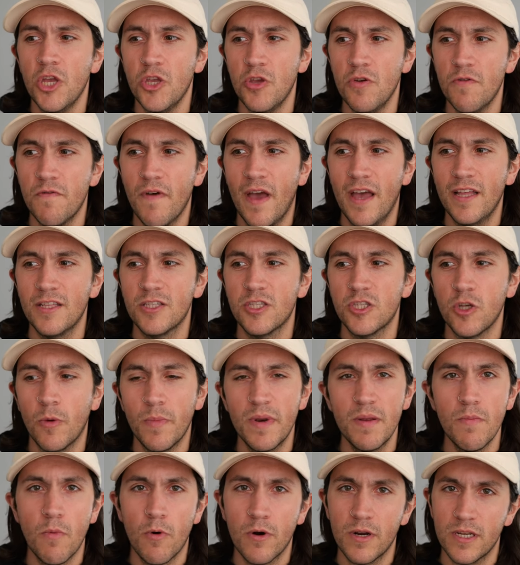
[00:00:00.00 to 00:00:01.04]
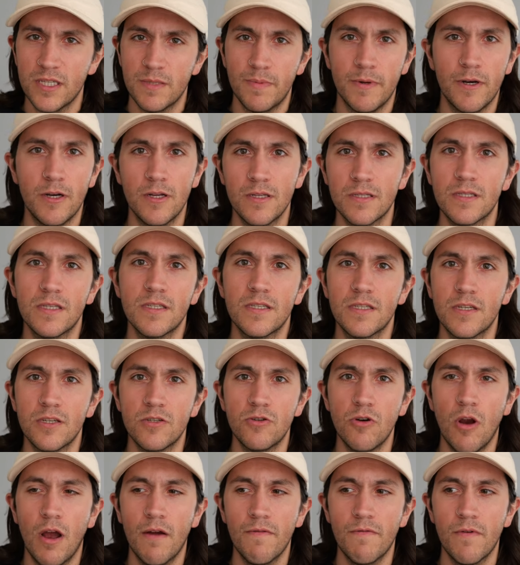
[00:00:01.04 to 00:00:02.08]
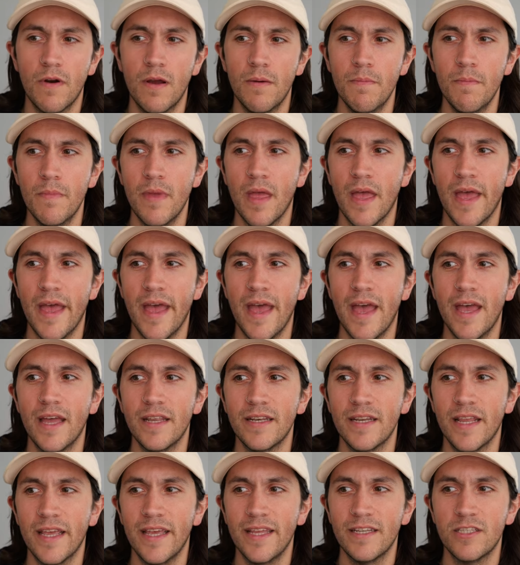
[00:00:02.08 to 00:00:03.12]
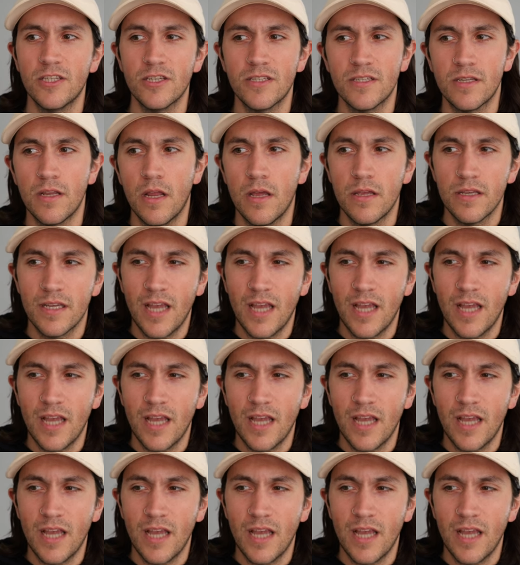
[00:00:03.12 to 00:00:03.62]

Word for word: you've had so many more experiences to draw from and it just